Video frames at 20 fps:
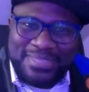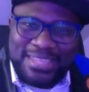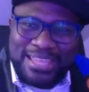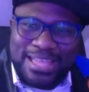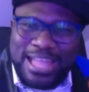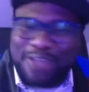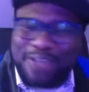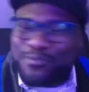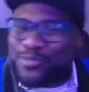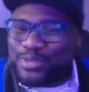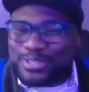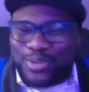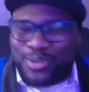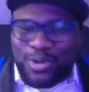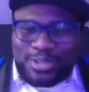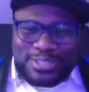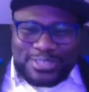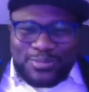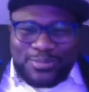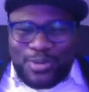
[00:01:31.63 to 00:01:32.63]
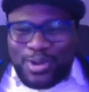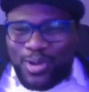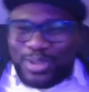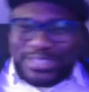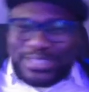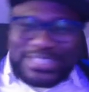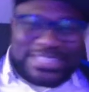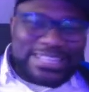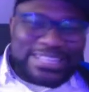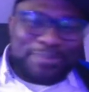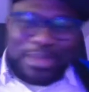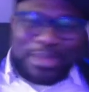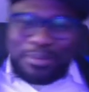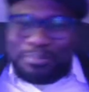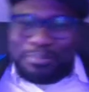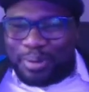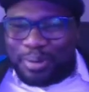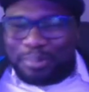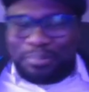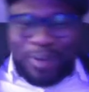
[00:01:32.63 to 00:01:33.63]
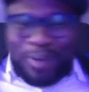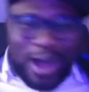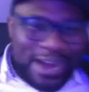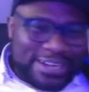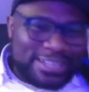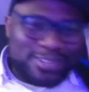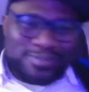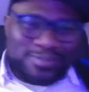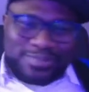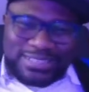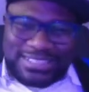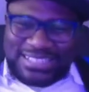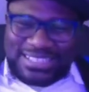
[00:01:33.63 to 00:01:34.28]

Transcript: Everyone's constantly we're constantly being bombarded with this.